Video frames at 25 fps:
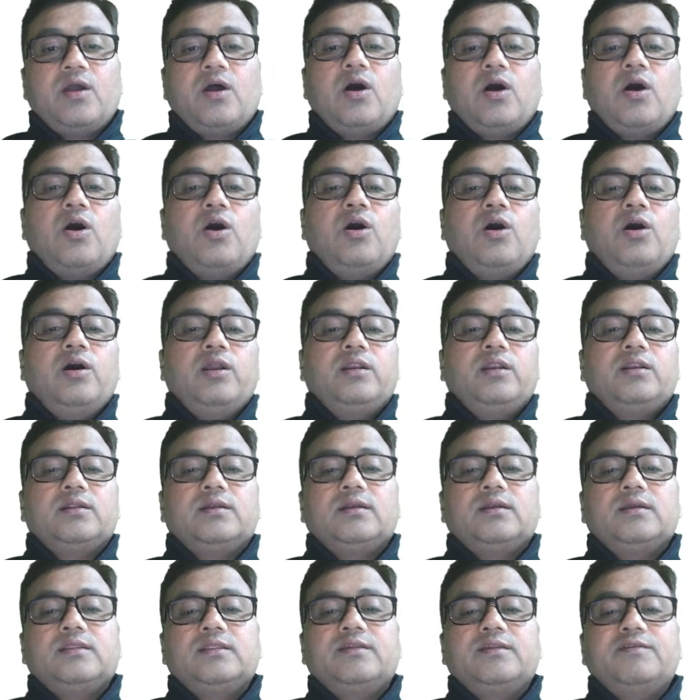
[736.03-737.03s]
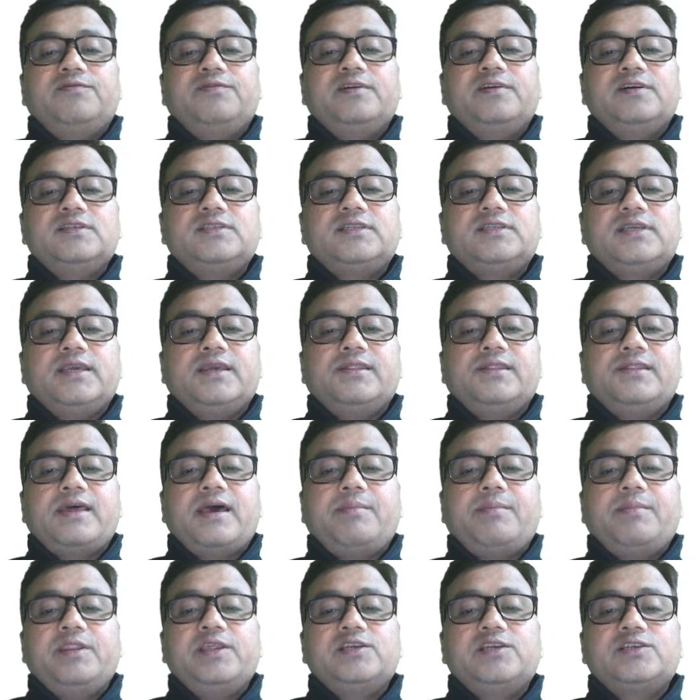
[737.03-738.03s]
or the first
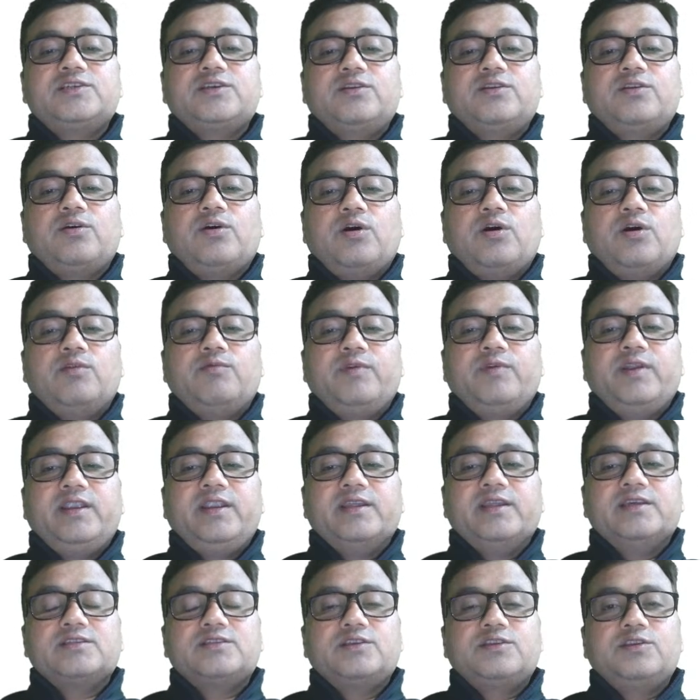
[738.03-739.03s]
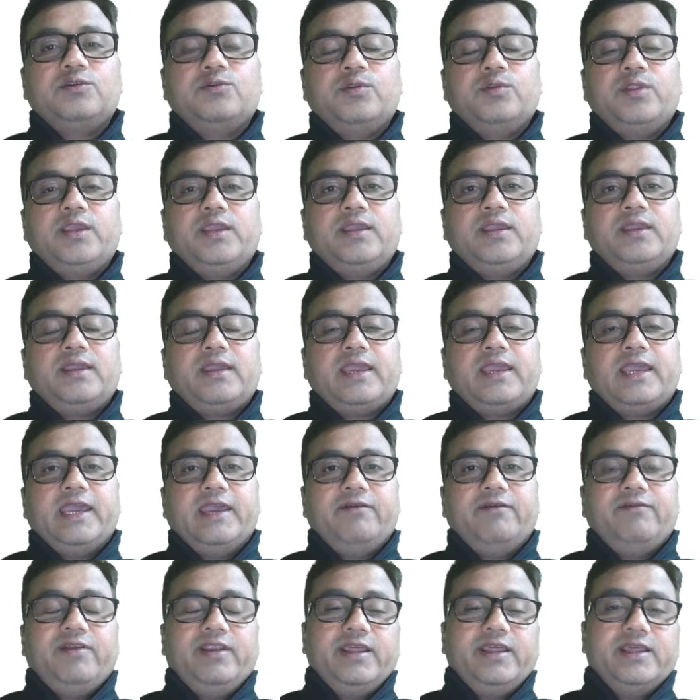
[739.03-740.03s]
examination on witness during
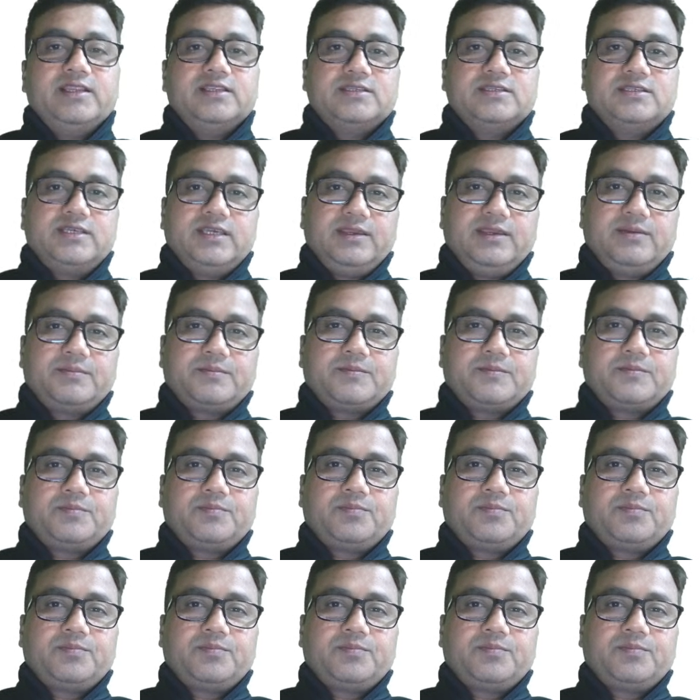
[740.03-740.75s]
evidencing.